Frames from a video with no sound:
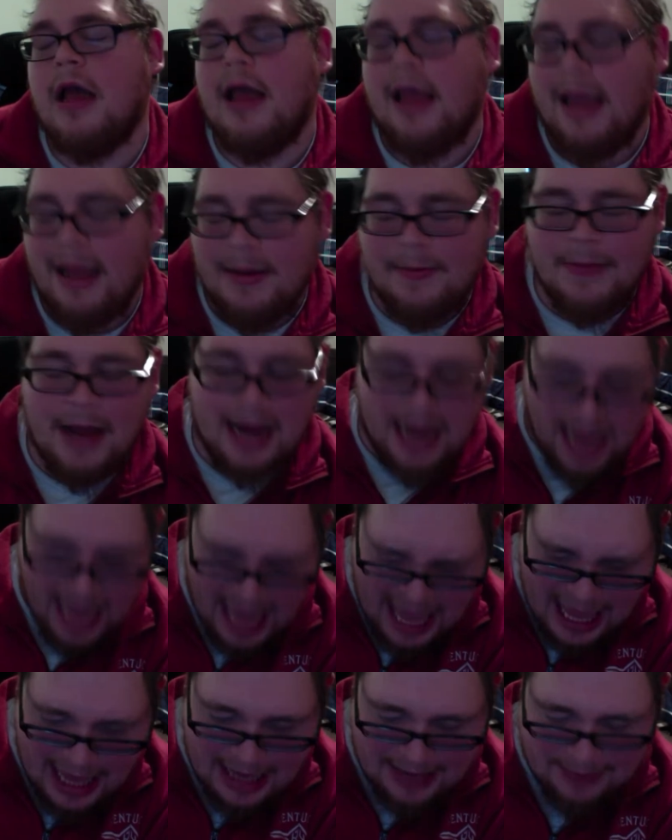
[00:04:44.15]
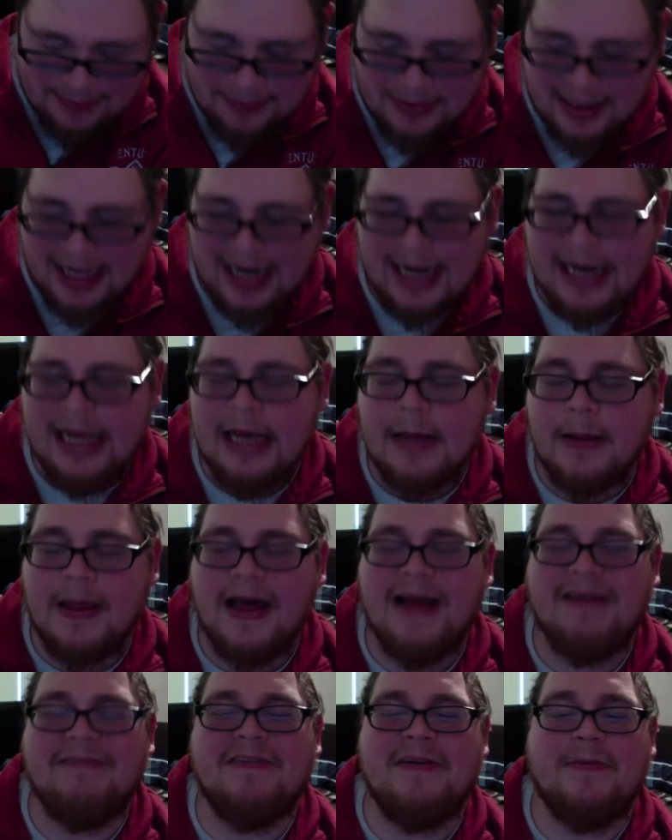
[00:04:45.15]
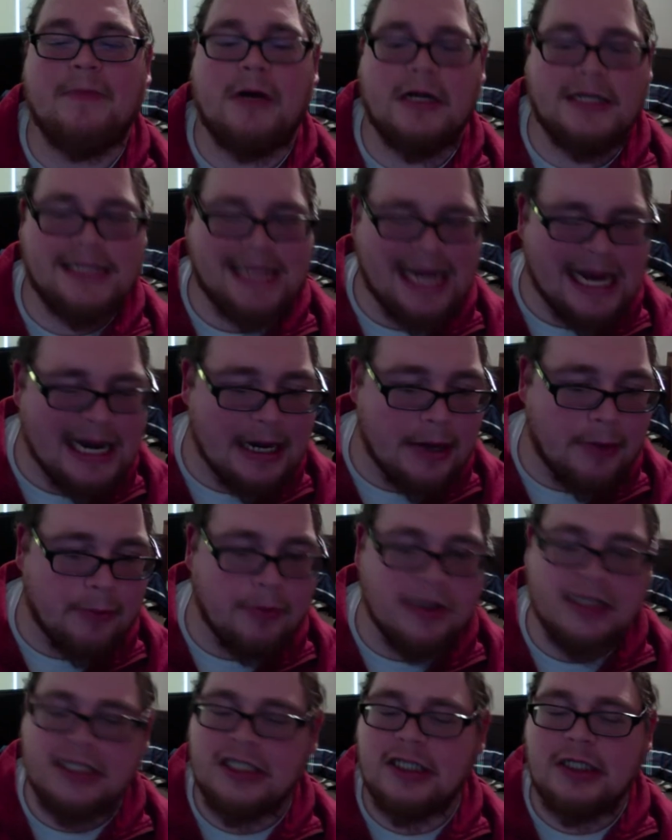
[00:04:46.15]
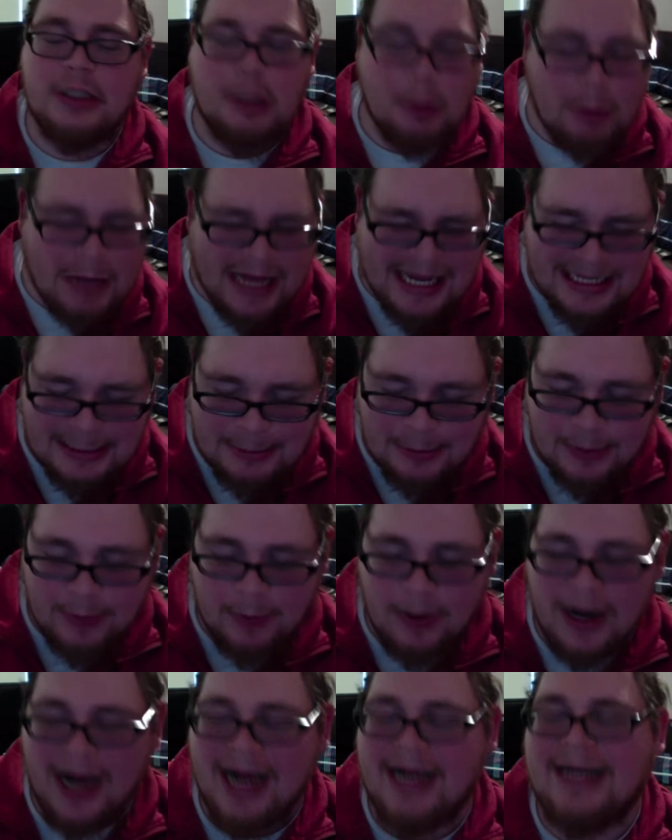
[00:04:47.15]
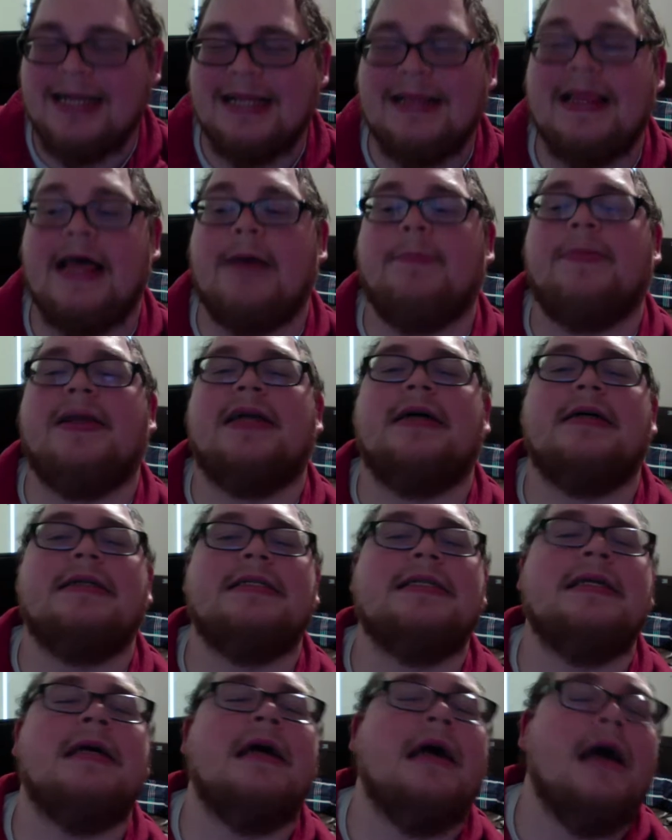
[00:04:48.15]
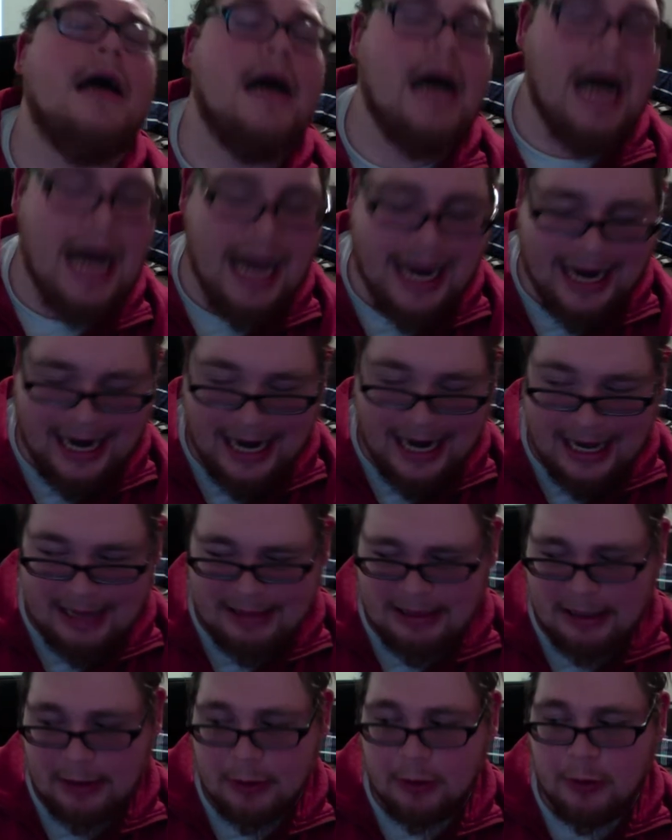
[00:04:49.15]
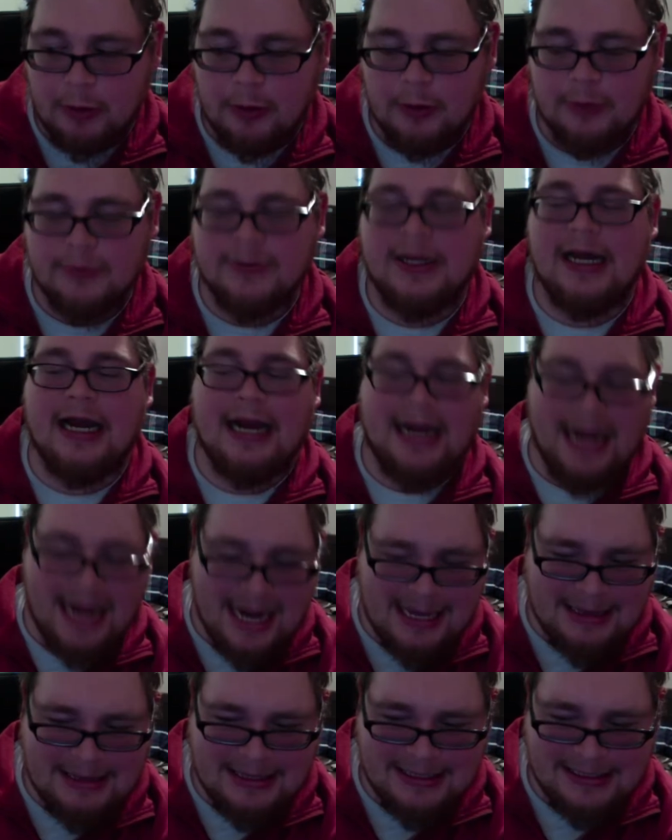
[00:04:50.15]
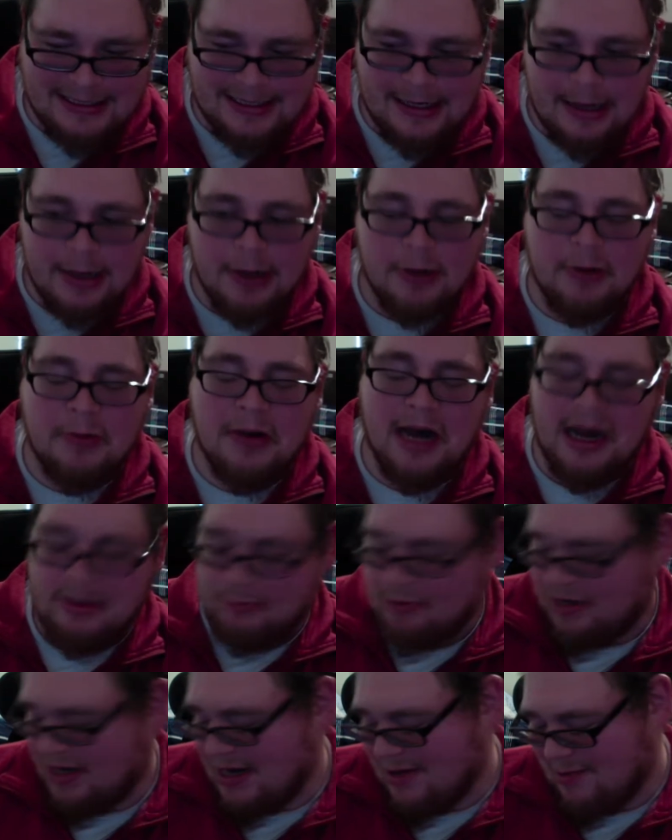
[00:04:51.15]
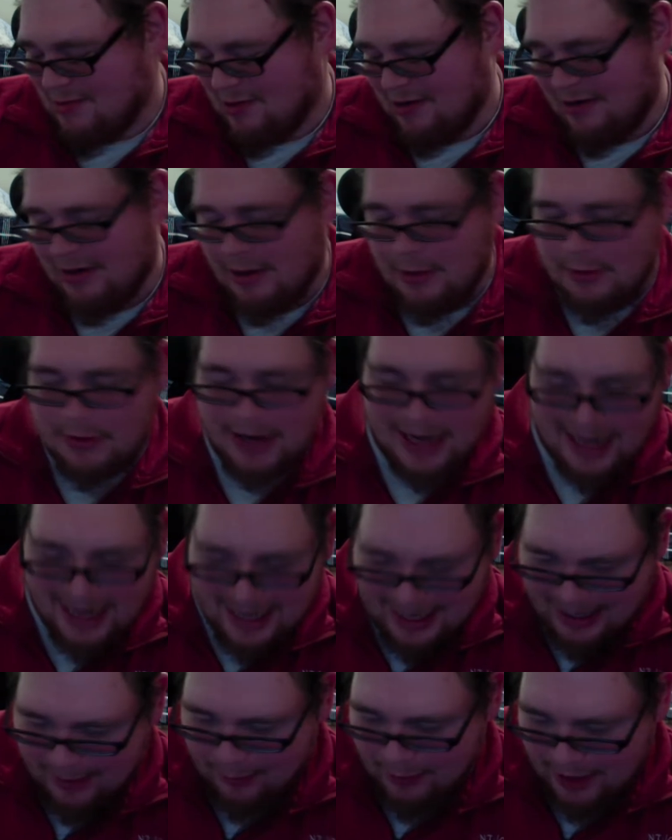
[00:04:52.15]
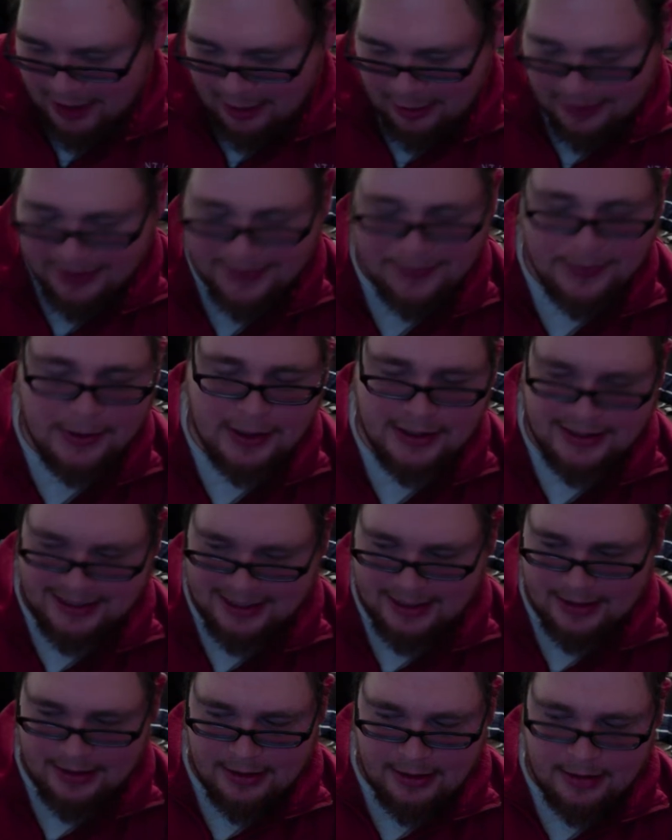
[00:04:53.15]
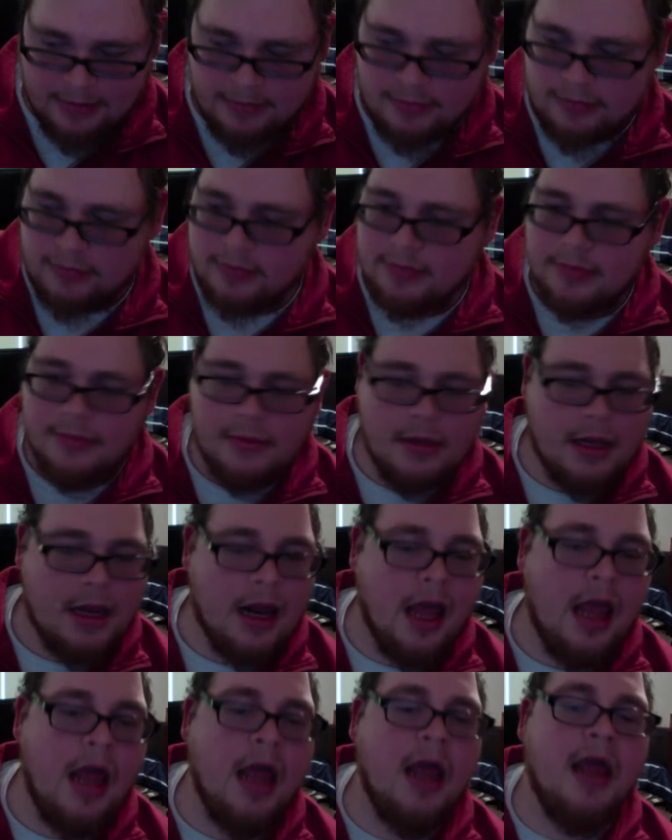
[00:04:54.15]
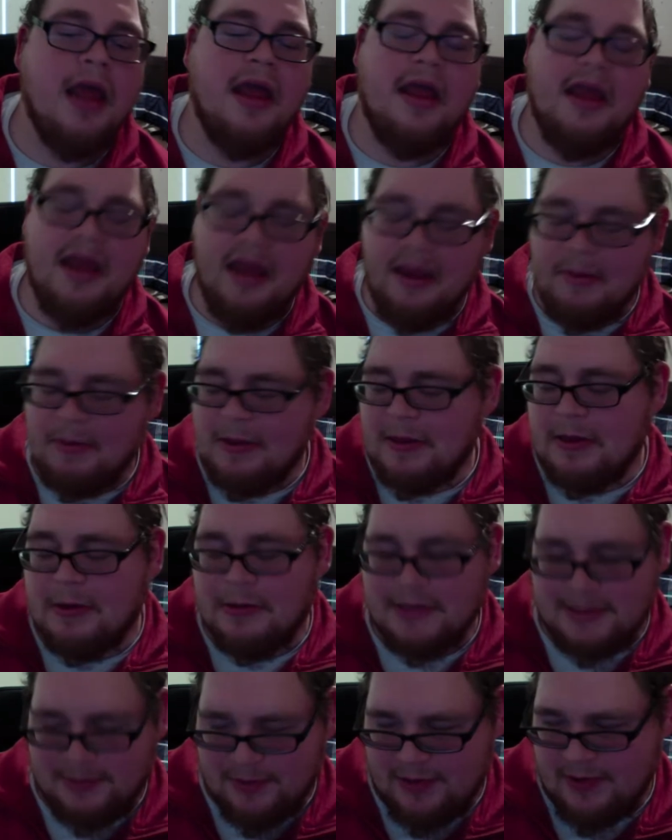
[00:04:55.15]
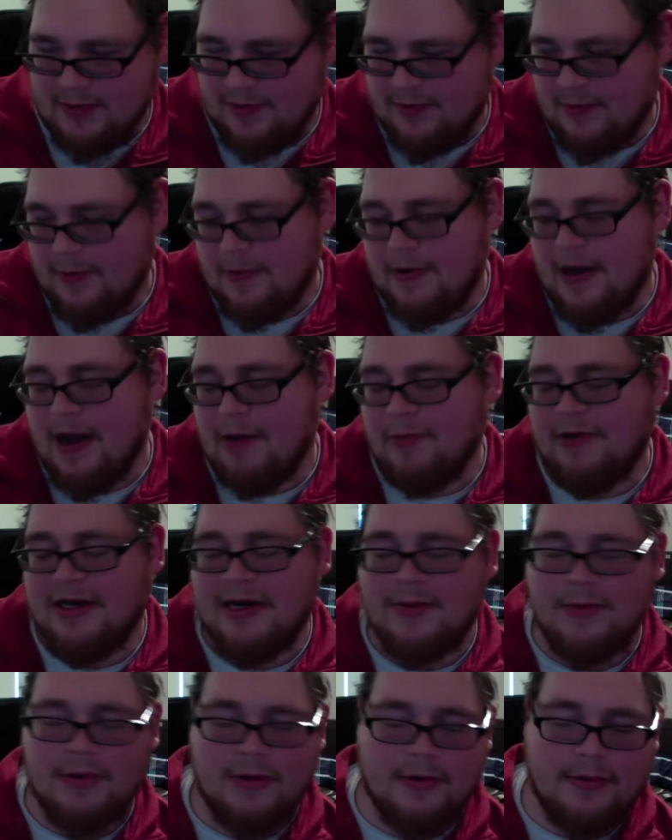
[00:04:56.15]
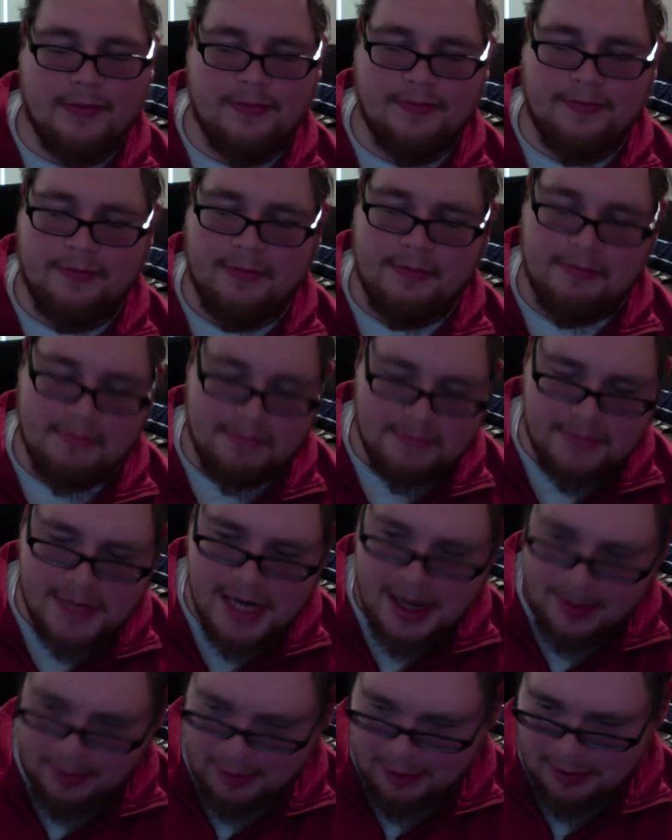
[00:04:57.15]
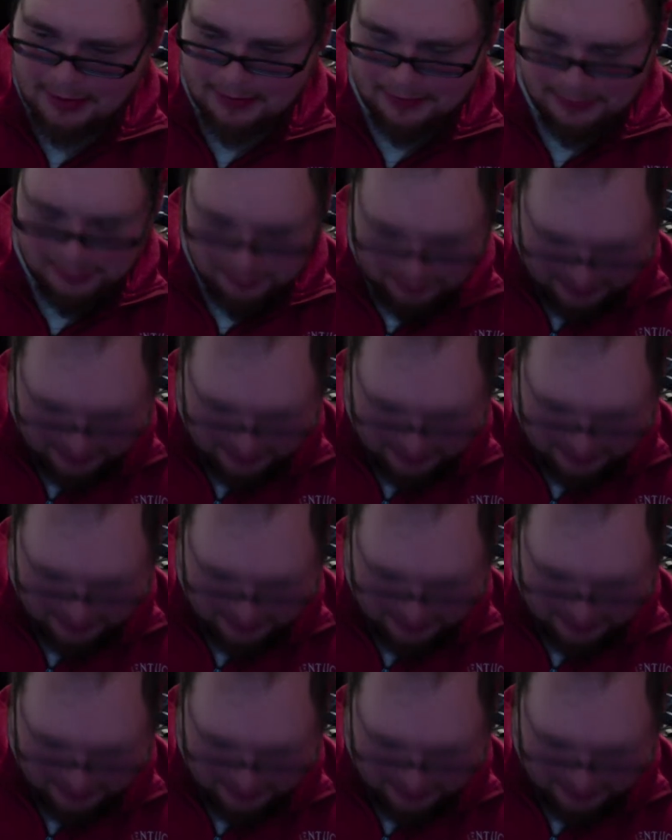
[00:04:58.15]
in my head, planning a life in Montana, which, don't ask me why I did that, because I hate the cold, I hate the snow, I would never go anywhere in Montana. Even though it's beautiful, I would never move